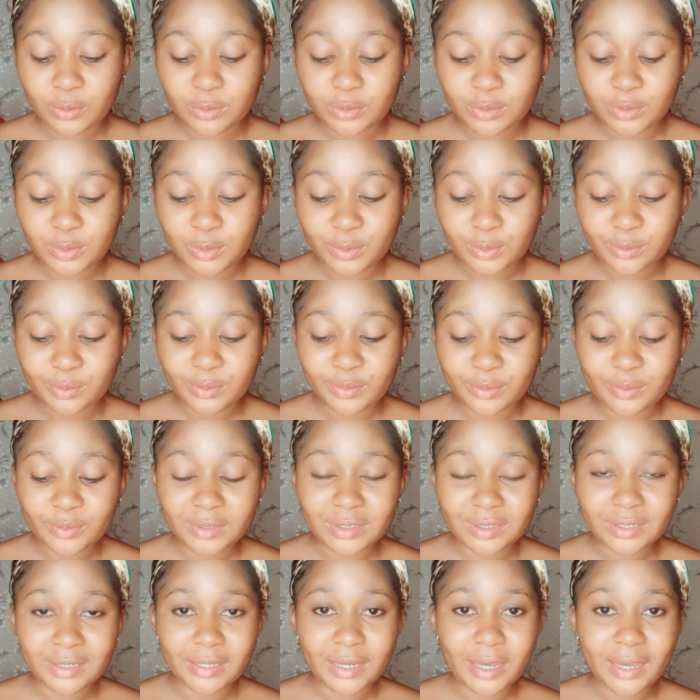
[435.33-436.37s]
so
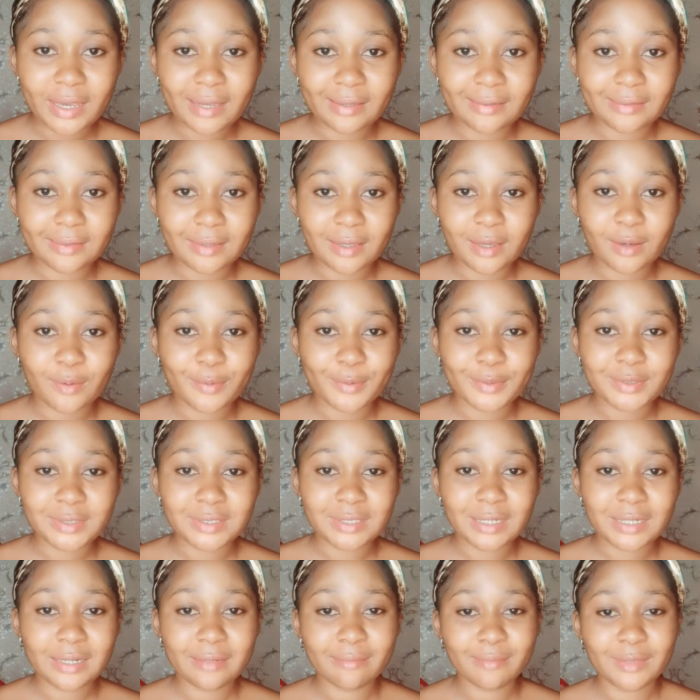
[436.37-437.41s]
the guy there was
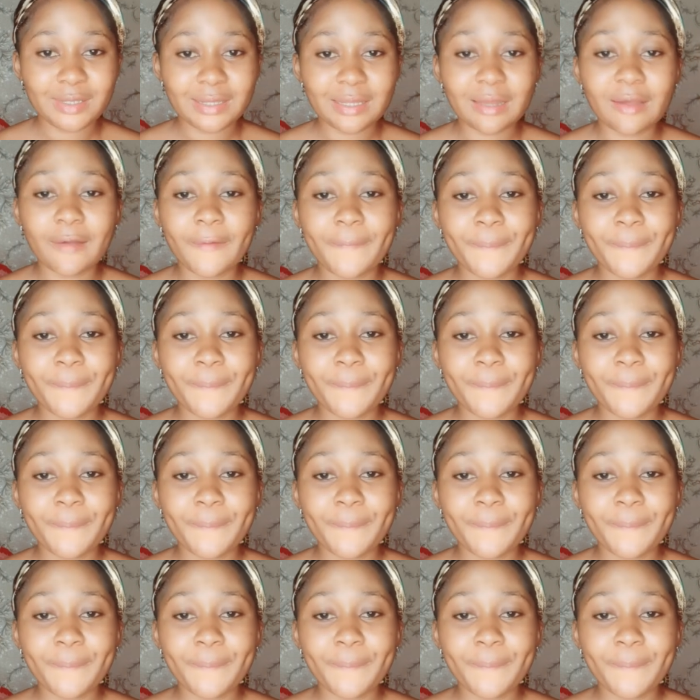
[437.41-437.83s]
telling me that